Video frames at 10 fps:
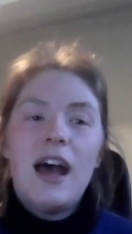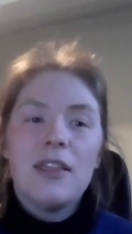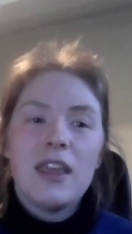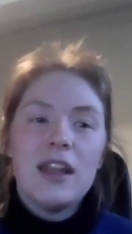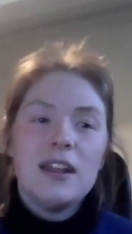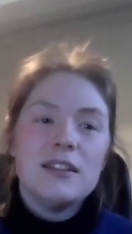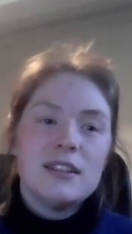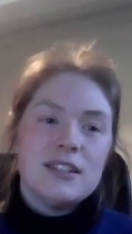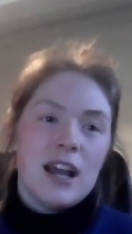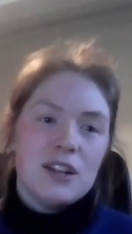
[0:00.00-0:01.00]
And then it's
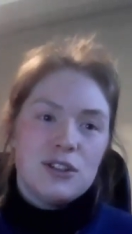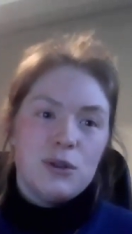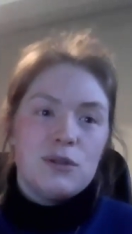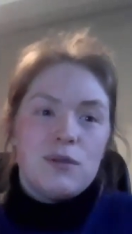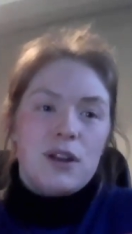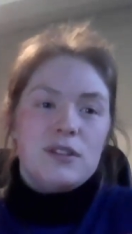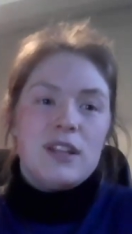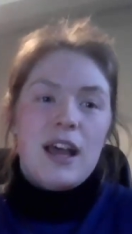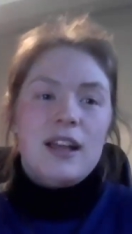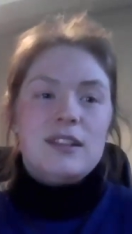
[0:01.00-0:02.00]
attached to a
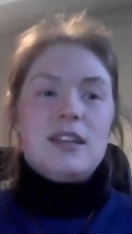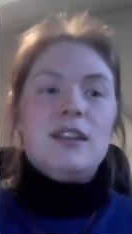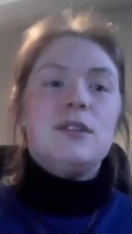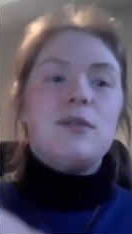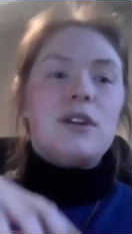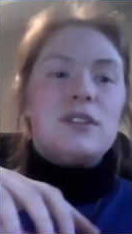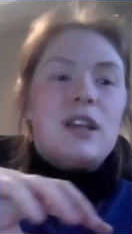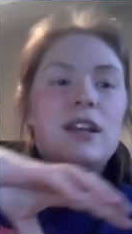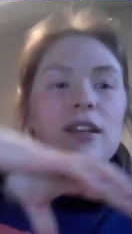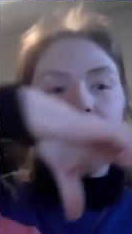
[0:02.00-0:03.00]
rosette, and the
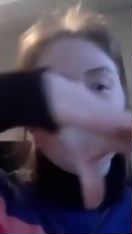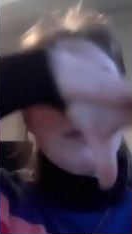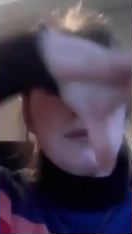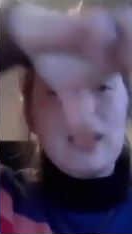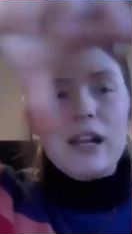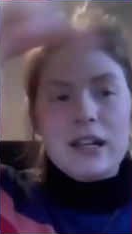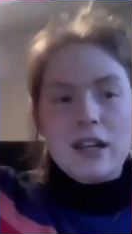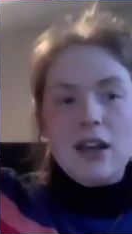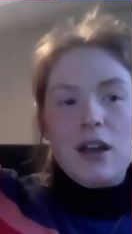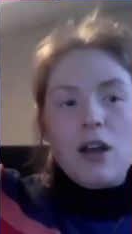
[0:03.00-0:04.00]
rosette is a
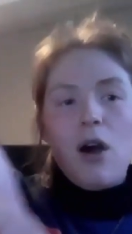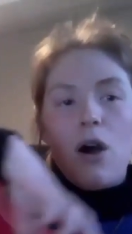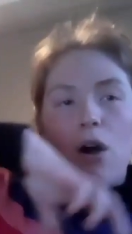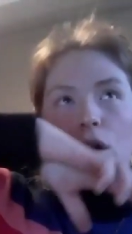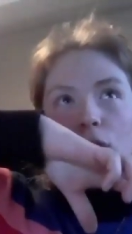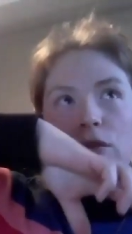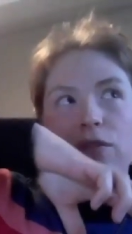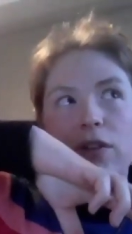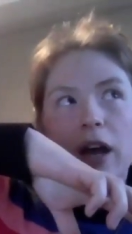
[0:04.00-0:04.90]
ring of